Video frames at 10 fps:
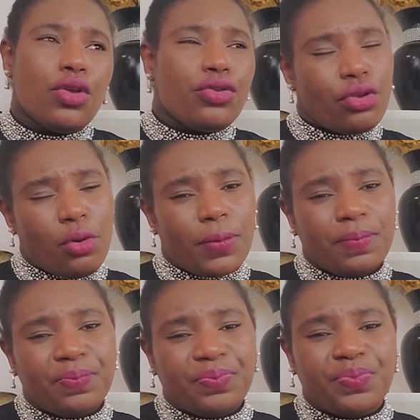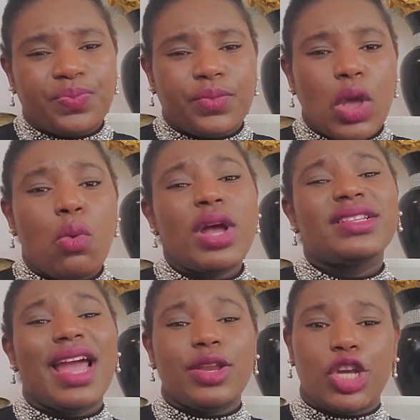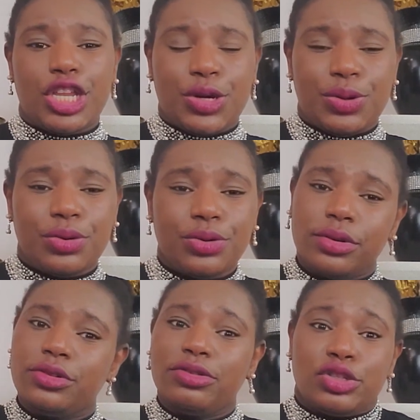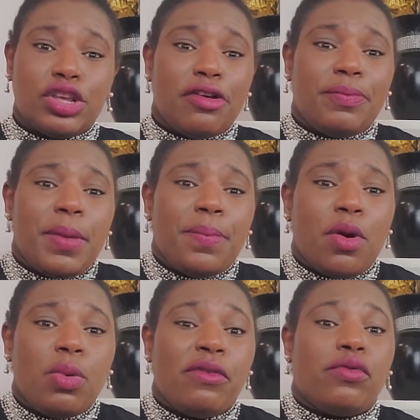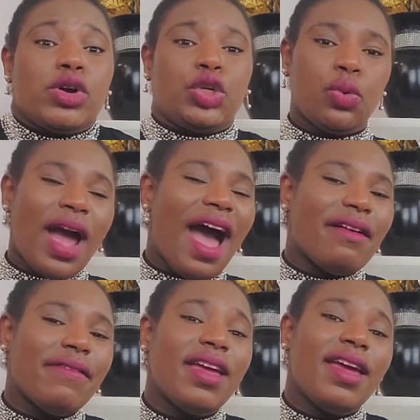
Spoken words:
So, what can you do to serve people with what you have?